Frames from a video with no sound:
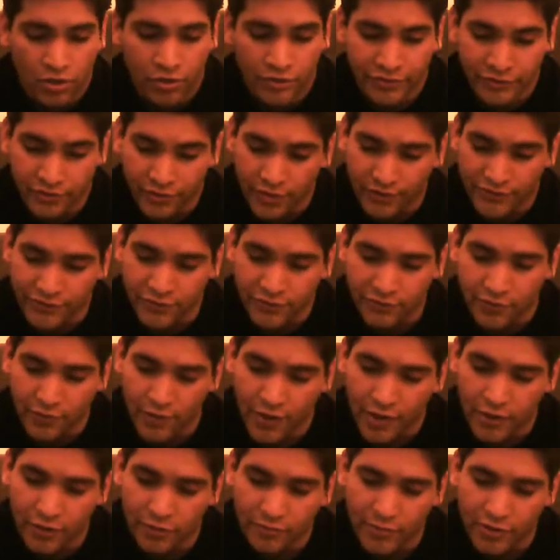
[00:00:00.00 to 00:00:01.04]
So after a
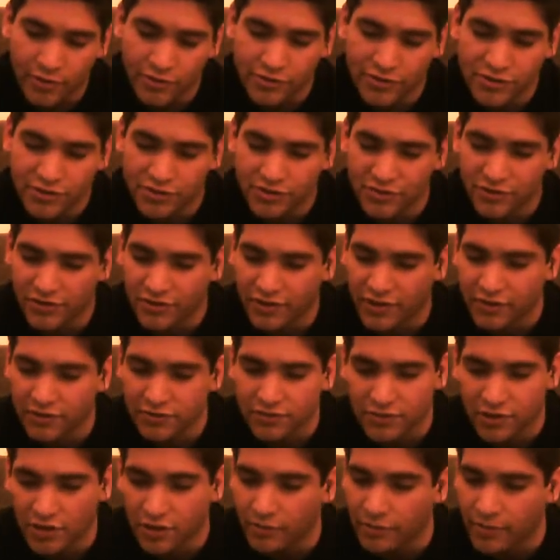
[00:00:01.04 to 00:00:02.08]
while, Martin
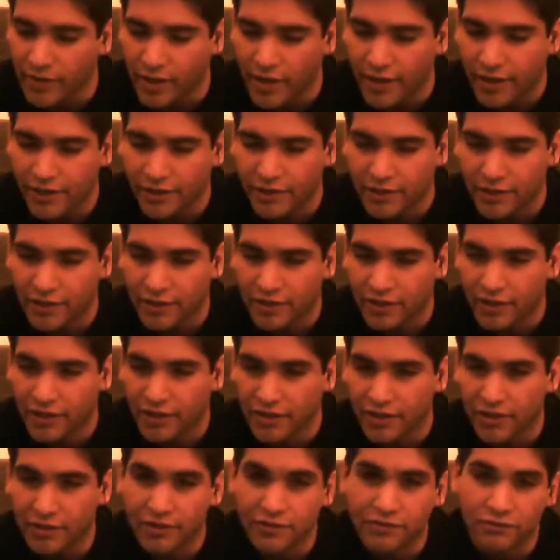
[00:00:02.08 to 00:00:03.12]
decided to come back, and
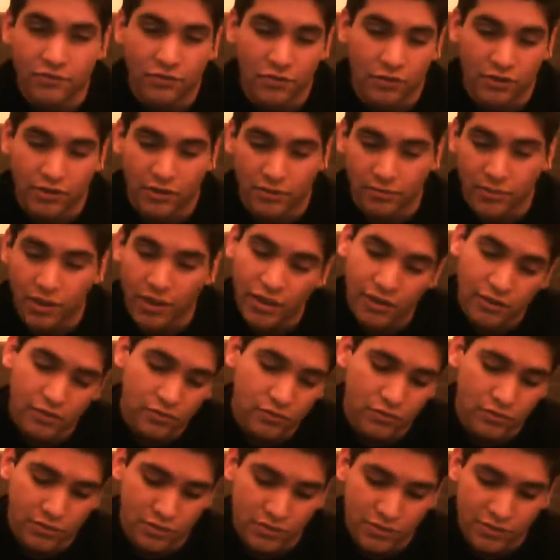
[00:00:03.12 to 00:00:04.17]
I told him, hey
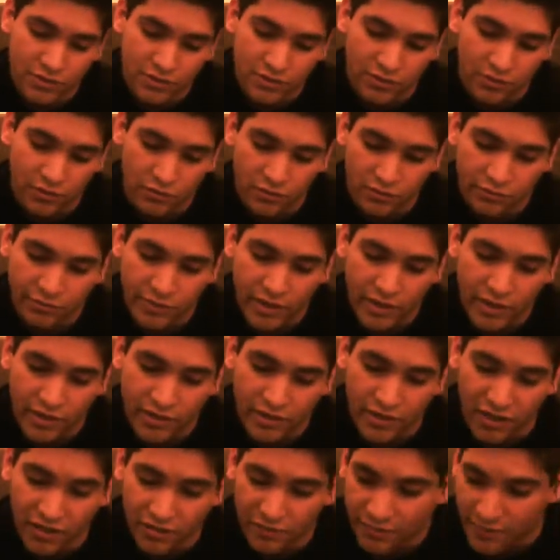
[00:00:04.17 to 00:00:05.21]
look, this old
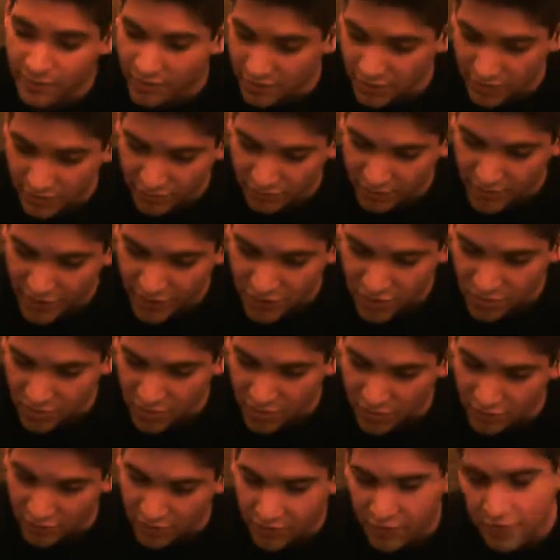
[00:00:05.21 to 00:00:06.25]
man gave me this
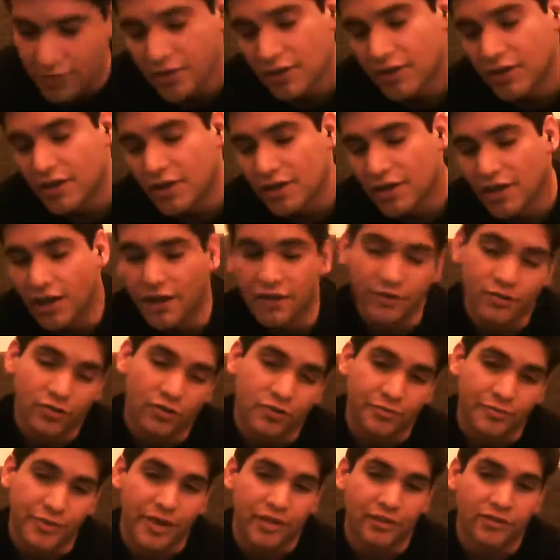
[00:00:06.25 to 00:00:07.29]
matchbox. And the
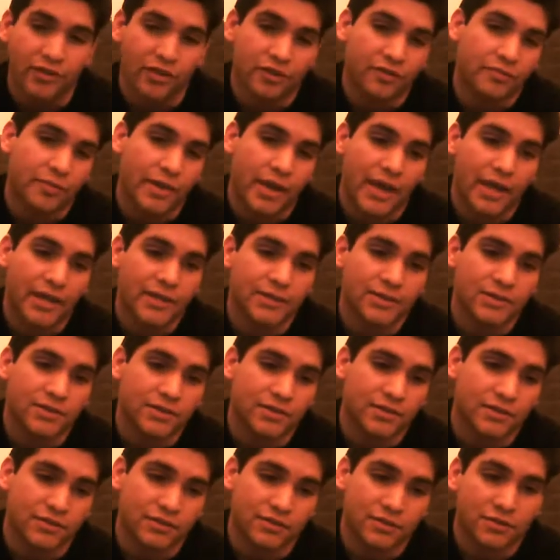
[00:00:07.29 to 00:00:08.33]
old man got mad
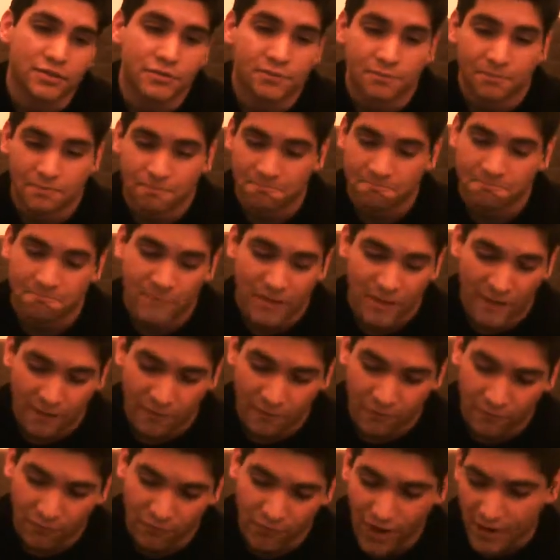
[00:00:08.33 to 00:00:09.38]
and
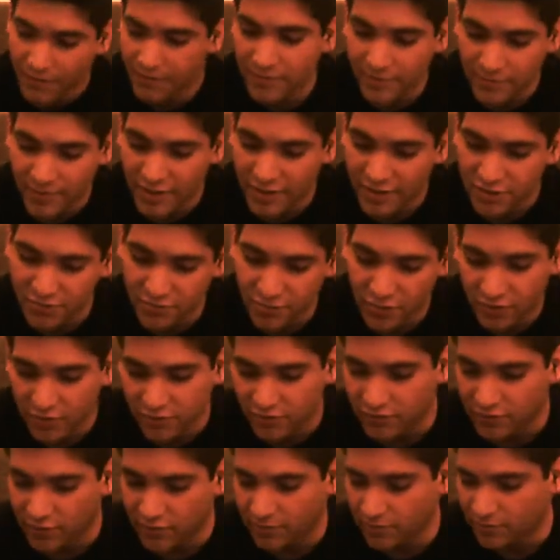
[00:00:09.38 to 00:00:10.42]
grabbed the
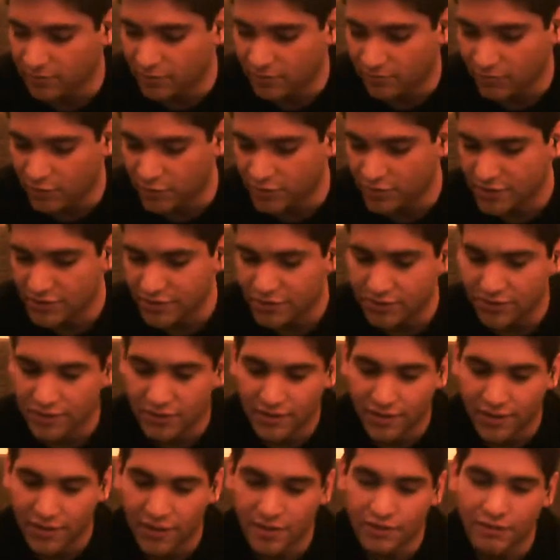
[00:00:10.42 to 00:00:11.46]
matchbox from
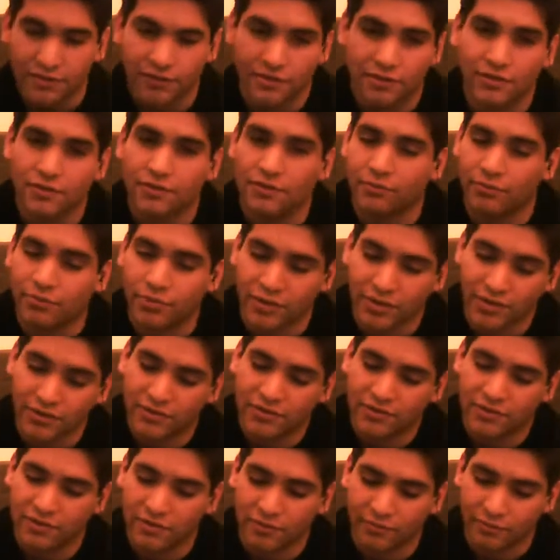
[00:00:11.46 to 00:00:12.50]
Martin's hands,
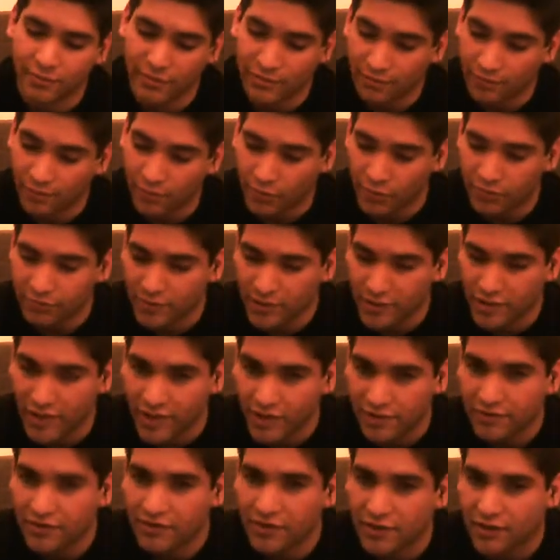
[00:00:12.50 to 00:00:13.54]
placed it in both my
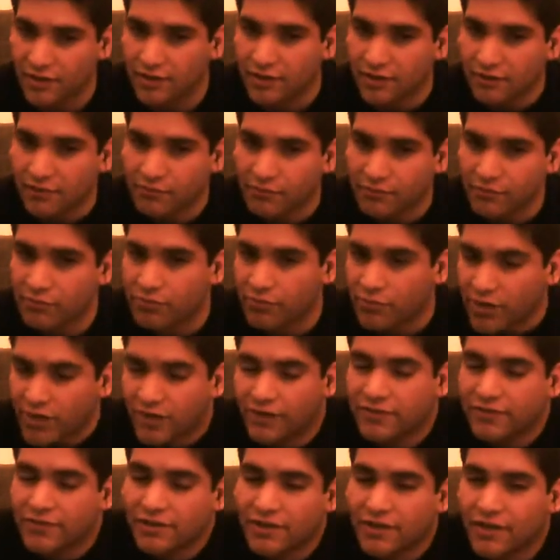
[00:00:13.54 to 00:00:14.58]
hands again, and
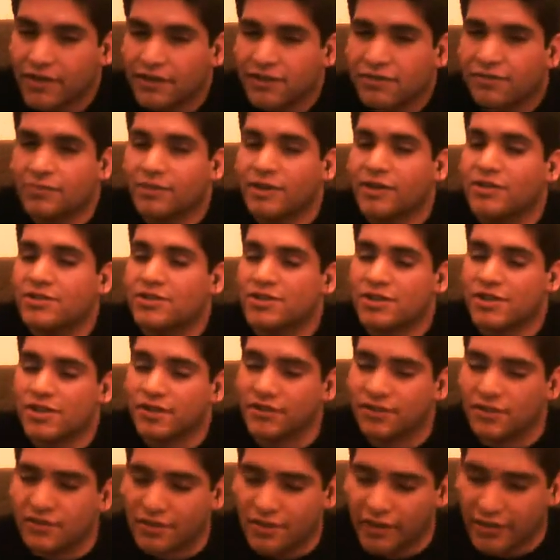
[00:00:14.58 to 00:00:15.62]
pressed against my chest.